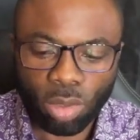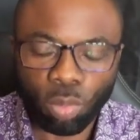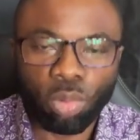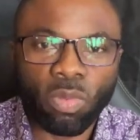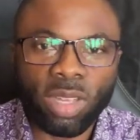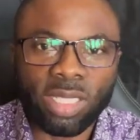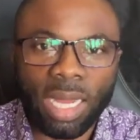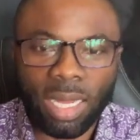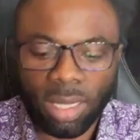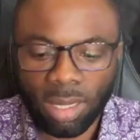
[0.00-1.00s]
to prophesy,
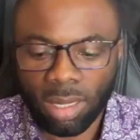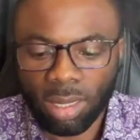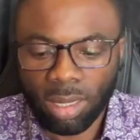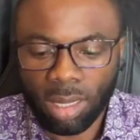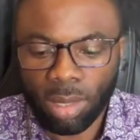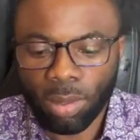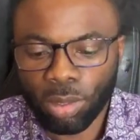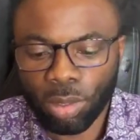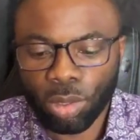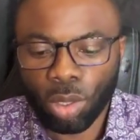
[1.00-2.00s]
I
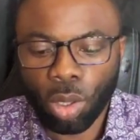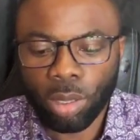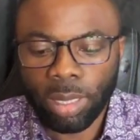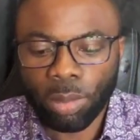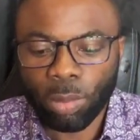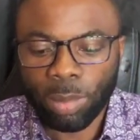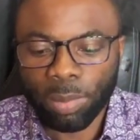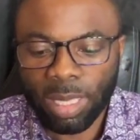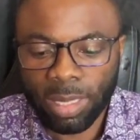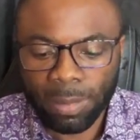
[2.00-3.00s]
want you to connect with
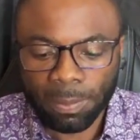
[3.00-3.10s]
me